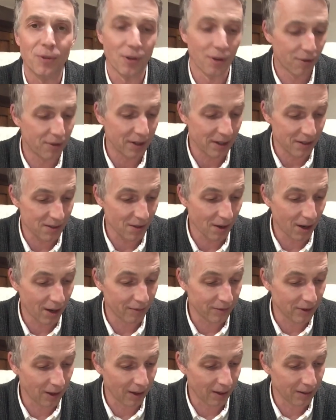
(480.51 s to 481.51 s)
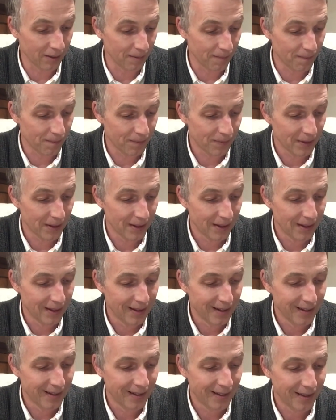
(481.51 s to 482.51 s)
the things that I've done.
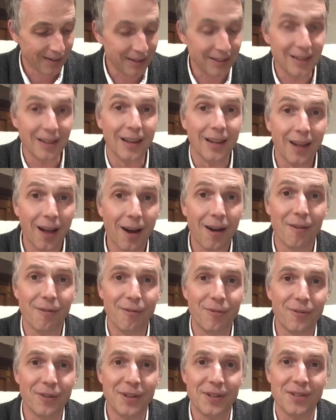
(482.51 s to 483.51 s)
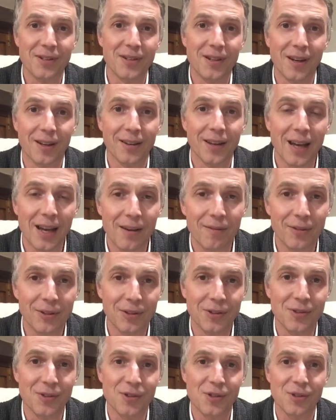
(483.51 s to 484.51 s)
I think love is another
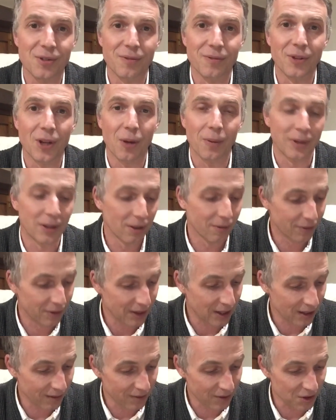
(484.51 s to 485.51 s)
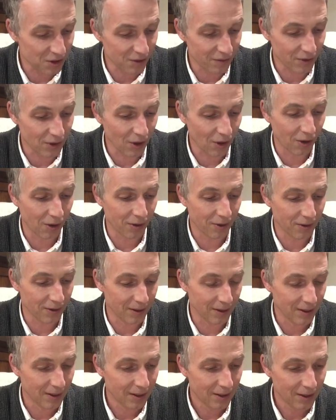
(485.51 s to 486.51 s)
evidence of knowing the forgiveness of God,
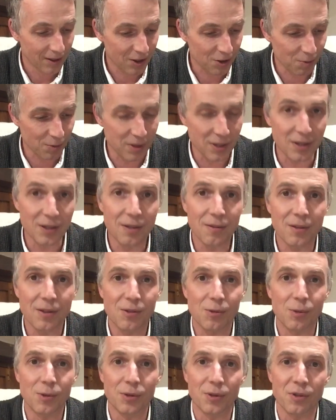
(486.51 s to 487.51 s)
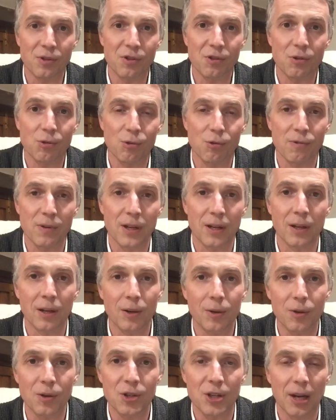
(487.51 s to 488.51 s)
that as we saw in the story in
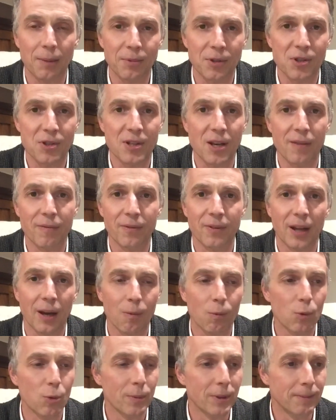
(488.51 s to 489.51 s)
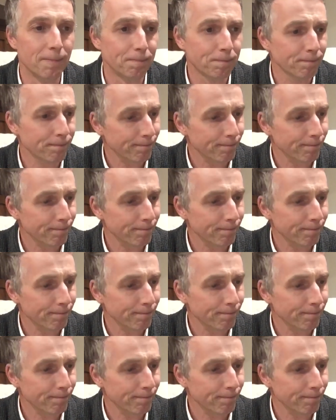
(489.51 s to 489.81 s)
Luke chapter 7, that woman